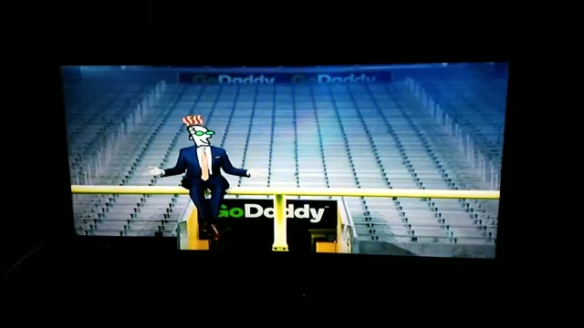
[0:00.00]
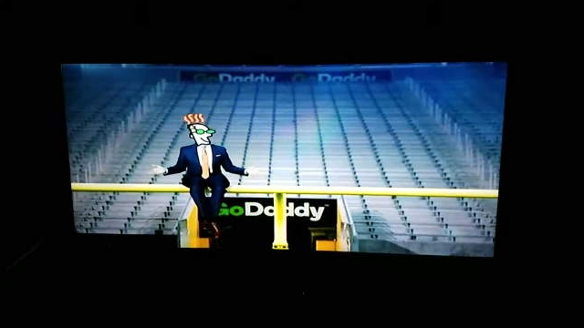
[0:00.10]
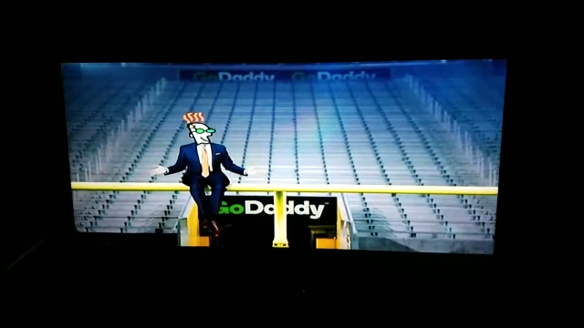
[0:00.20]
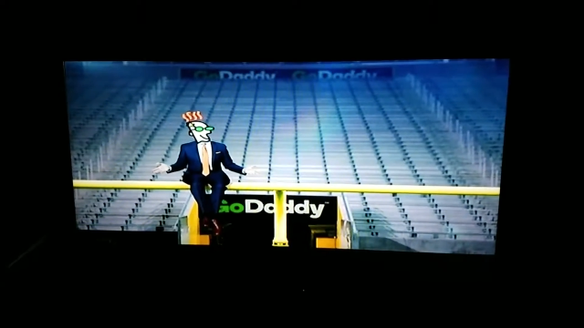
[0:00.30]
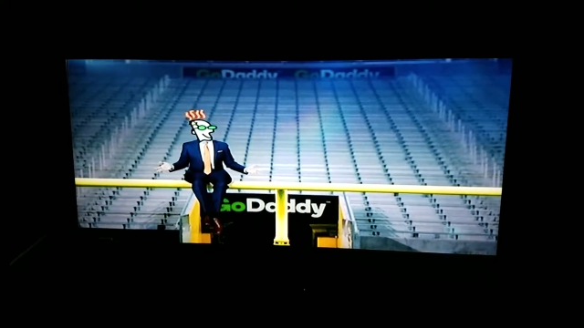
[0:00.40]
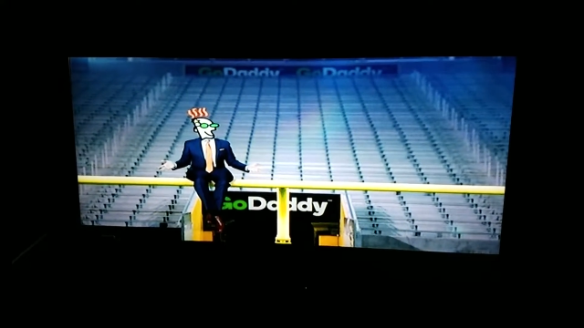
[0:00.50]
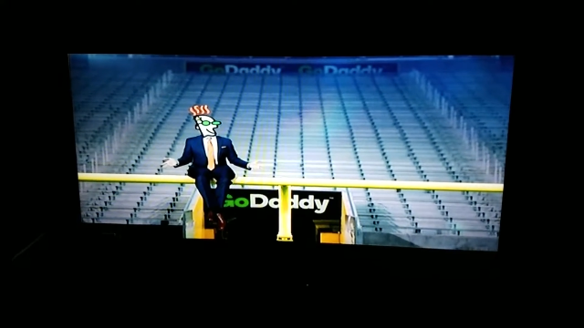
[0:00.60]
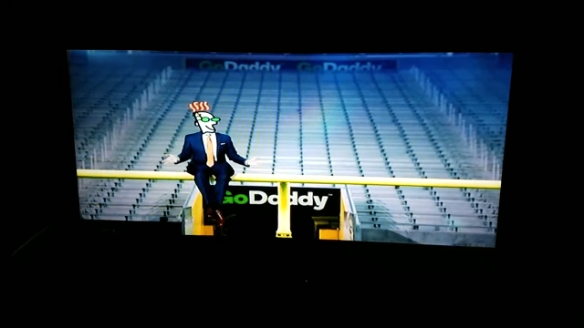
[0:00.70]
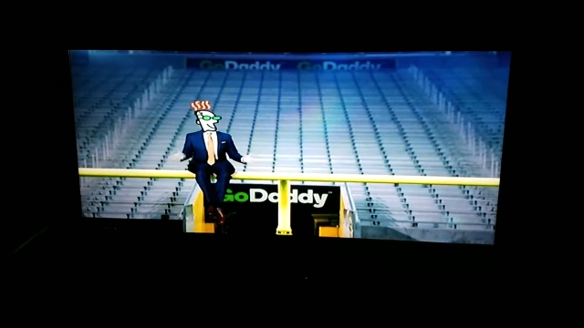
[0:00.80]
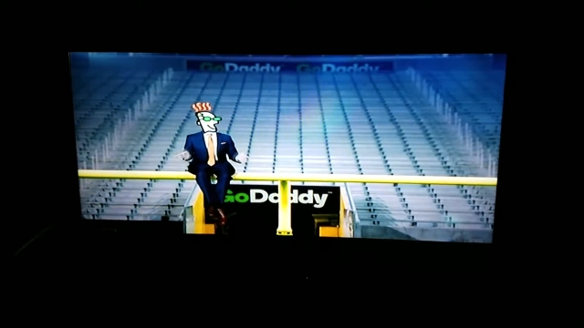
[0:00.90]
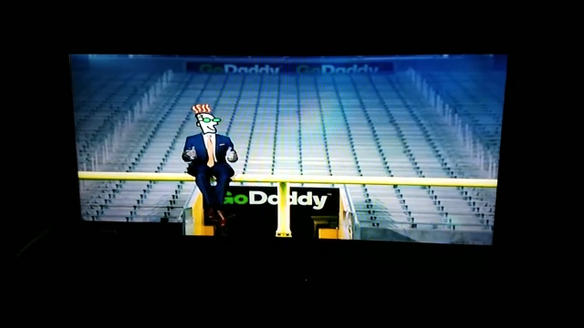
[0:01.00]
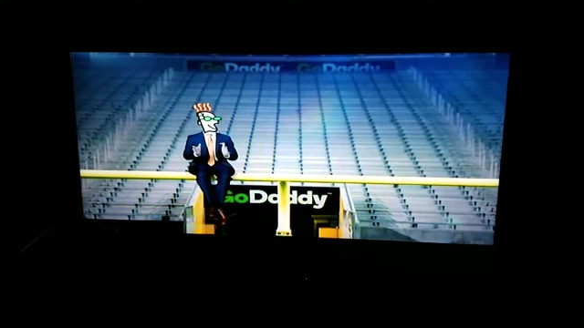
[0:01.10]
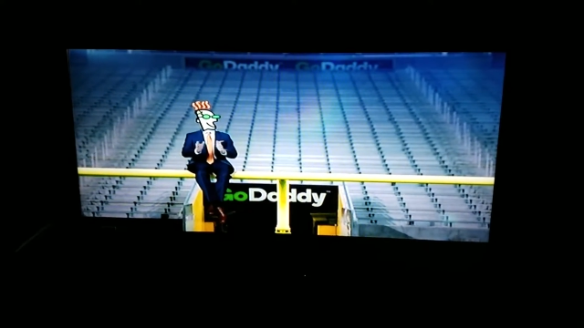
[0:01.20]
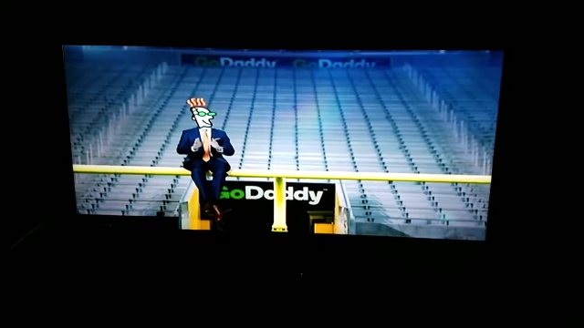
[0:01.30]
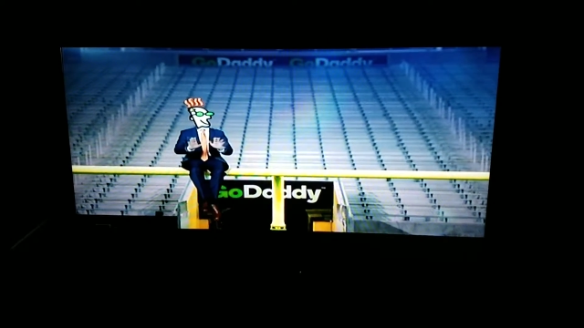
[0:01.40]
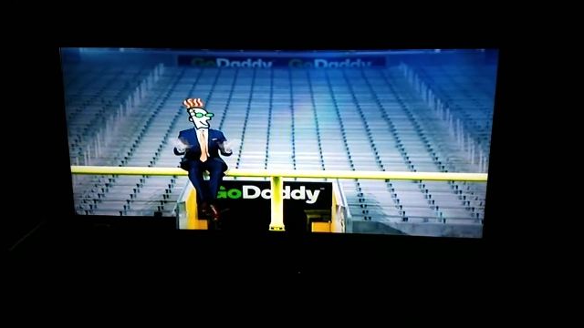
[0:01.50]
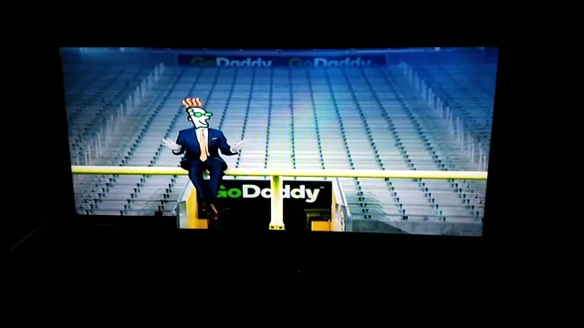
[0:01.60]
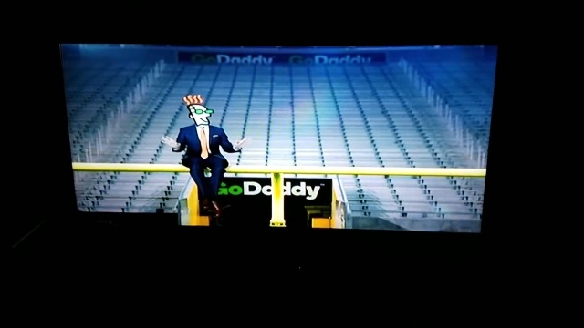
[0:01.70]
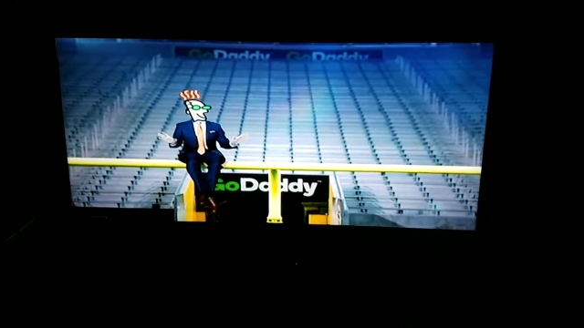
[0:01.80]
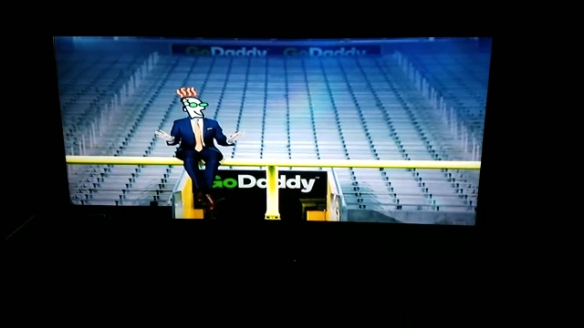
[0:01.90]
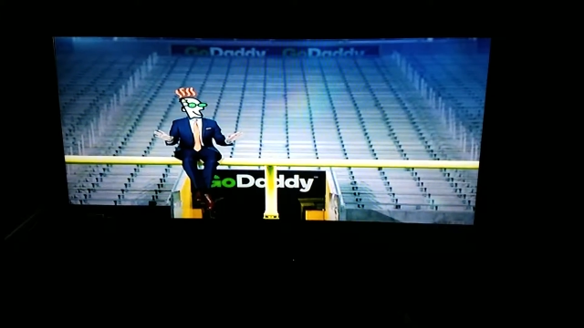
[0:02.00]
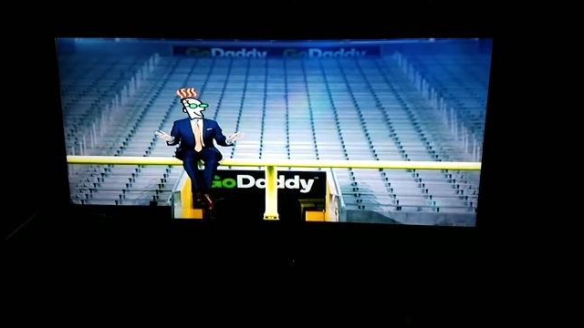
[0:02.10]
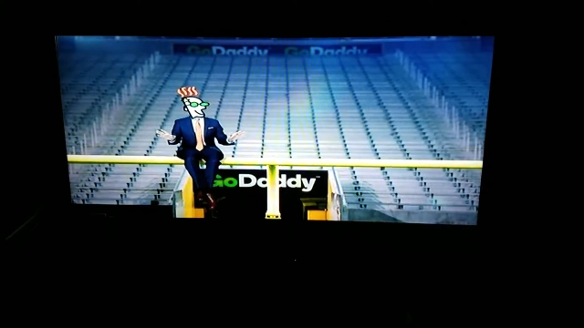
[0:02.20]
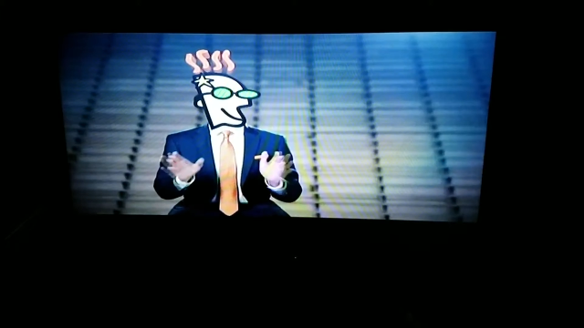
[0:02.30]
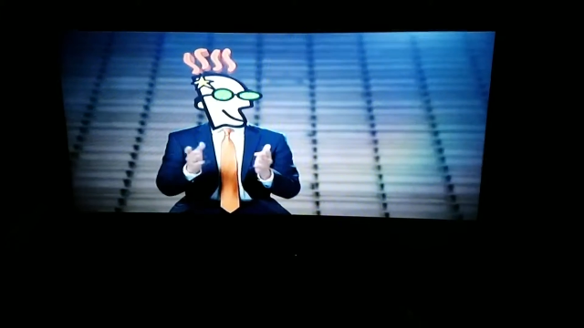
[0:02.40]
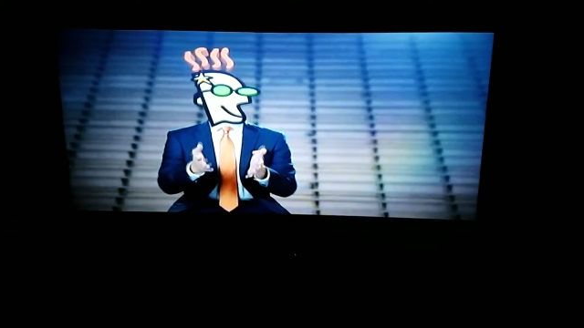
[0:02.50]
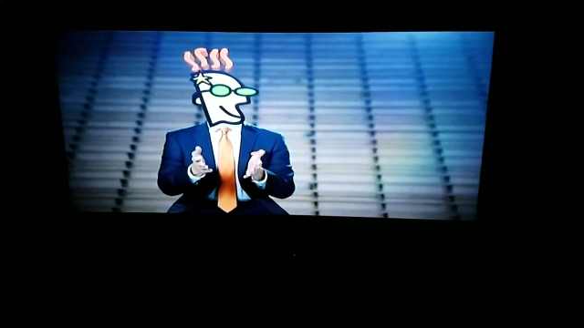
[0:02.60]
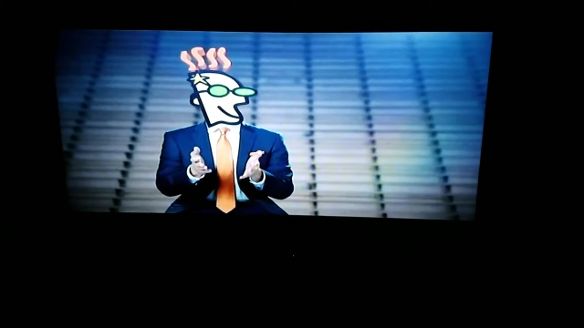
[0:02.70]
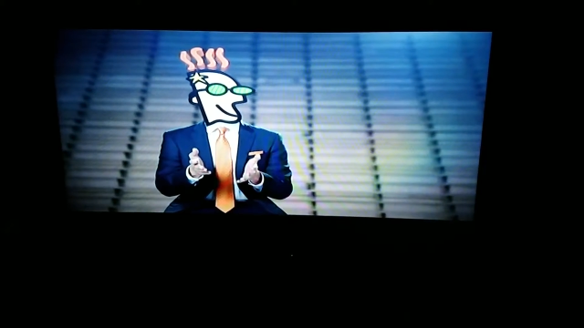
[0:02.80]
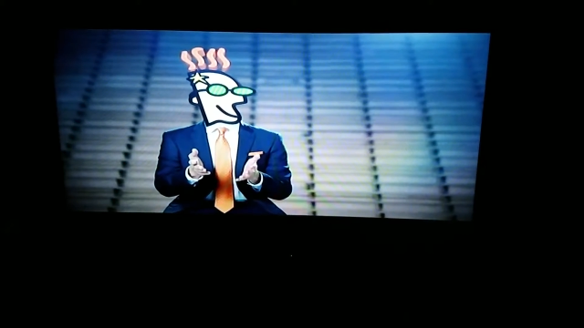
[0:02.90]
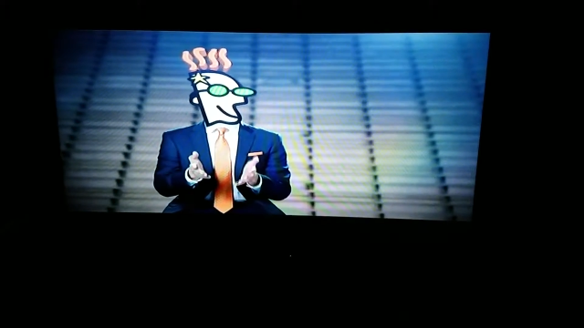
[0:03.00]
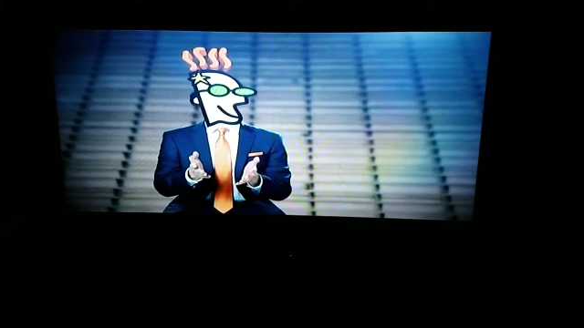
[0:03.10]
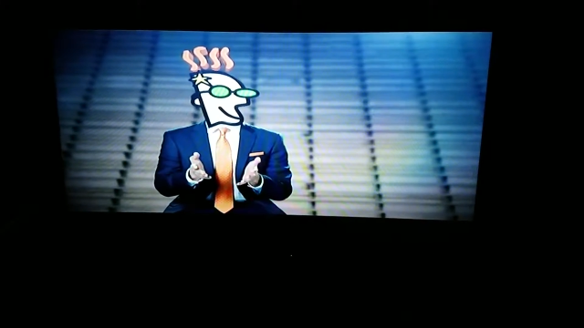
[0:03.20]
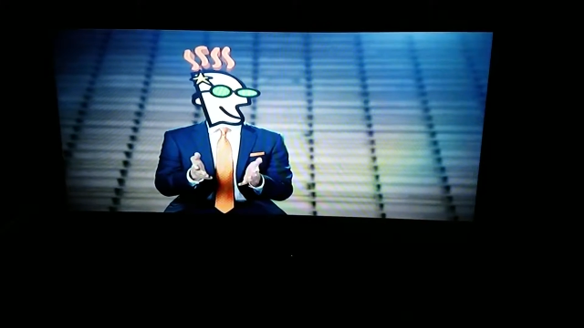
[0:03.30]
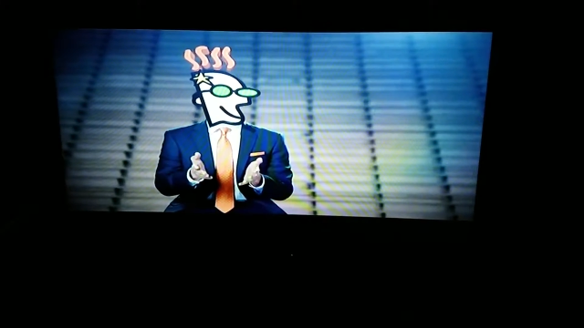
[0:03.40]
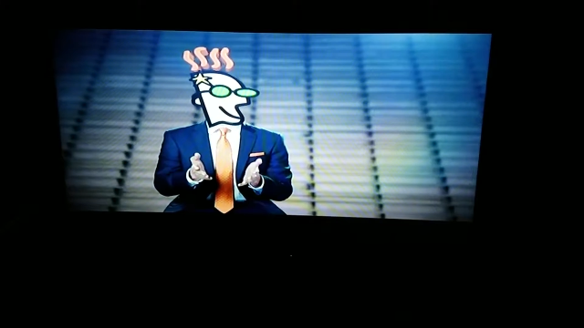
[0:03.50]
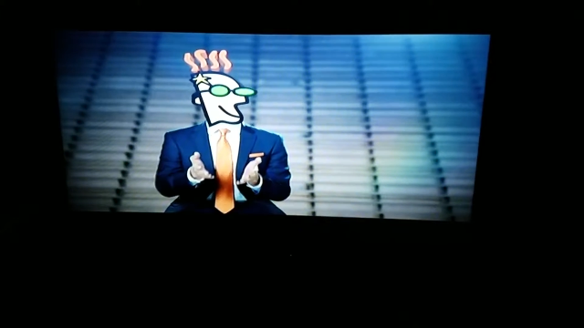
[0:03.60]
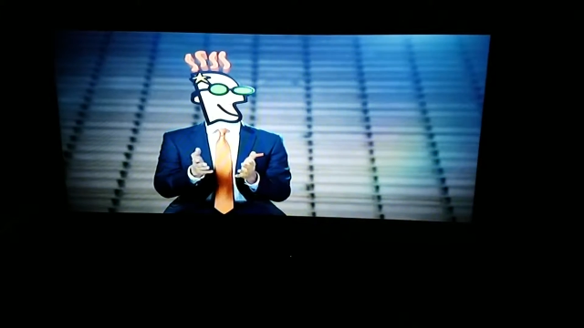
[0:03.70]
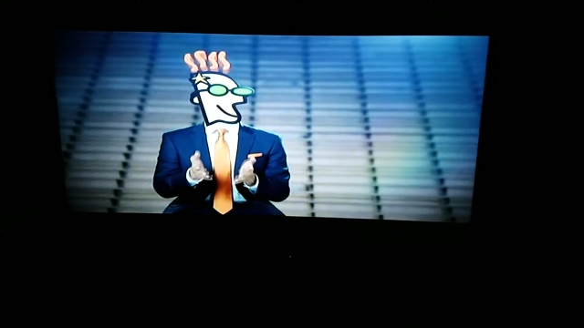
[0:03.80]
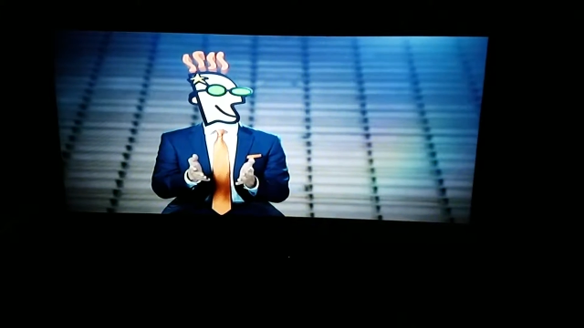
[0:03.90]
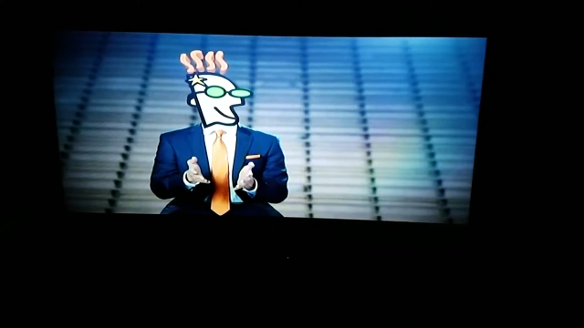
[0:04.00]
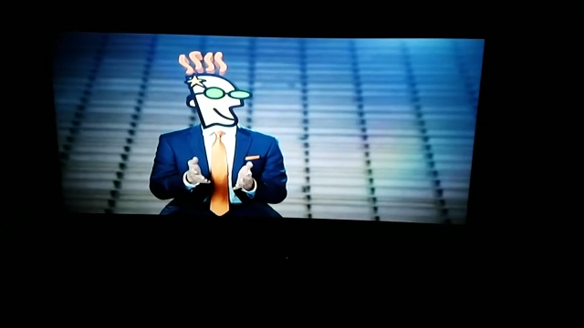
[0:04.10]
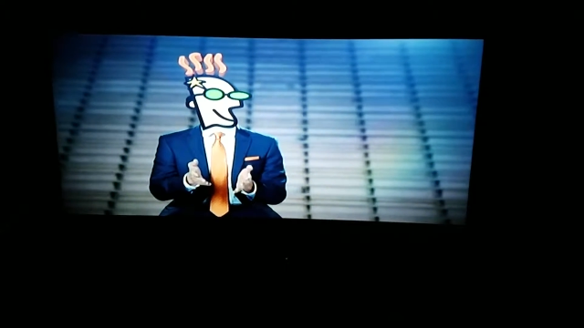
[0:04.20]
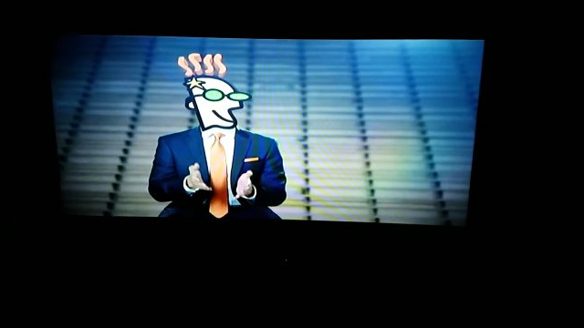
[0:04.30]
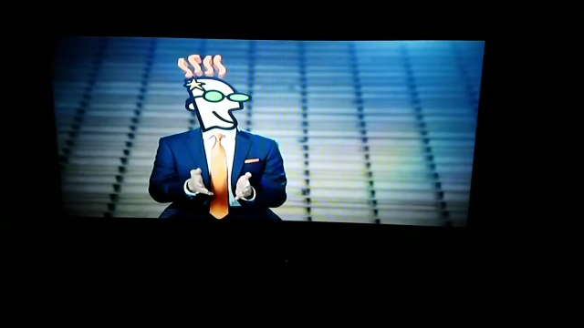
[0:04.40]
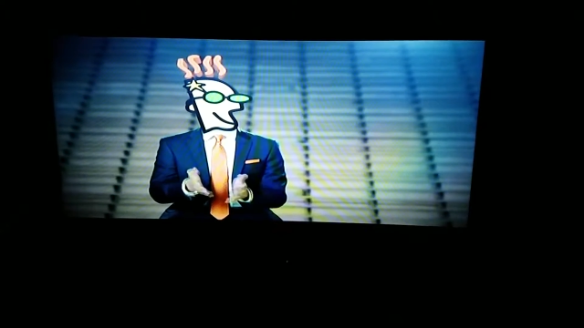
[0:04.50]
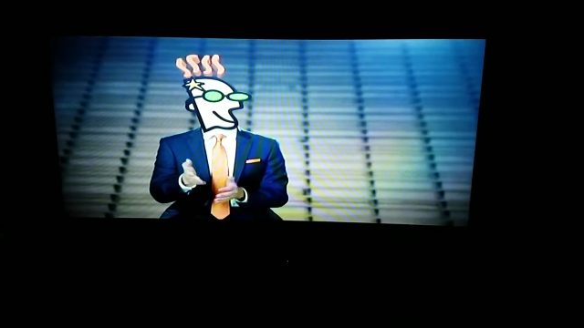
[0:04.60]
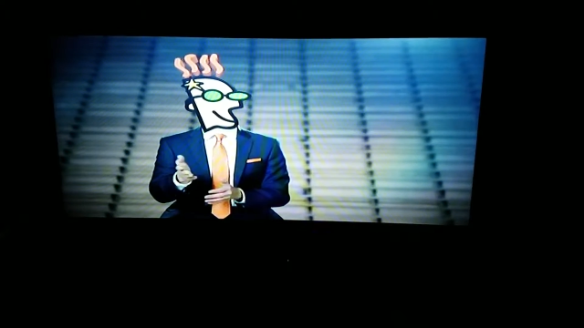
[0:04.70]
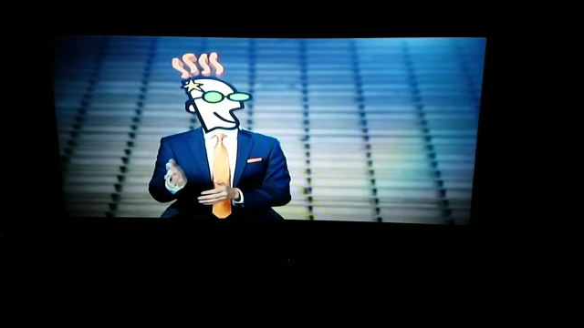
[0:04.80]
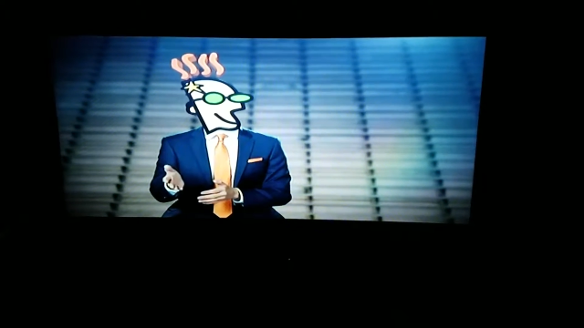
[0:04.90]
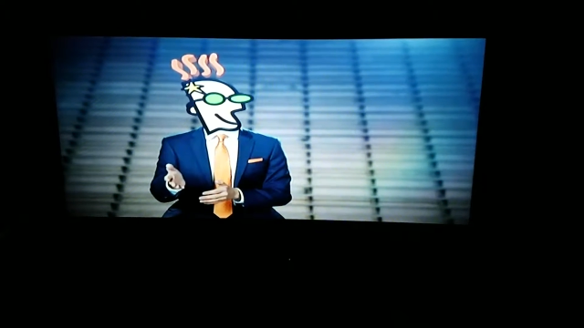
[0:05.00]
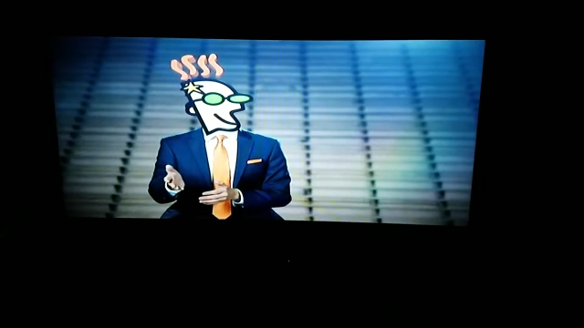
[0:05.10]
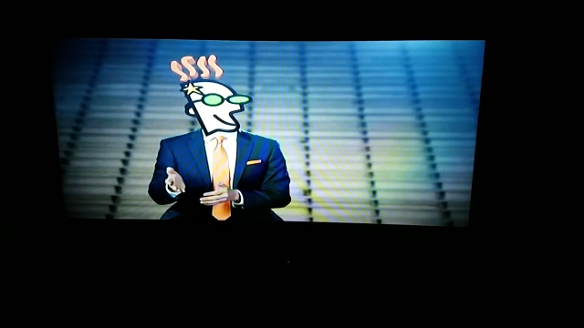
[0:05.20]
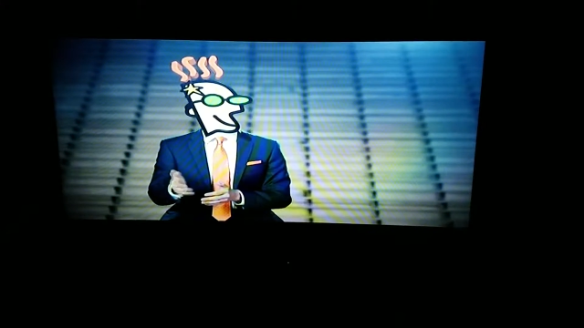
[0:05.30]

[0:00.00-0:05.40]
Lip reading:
[unreadable: no face in view]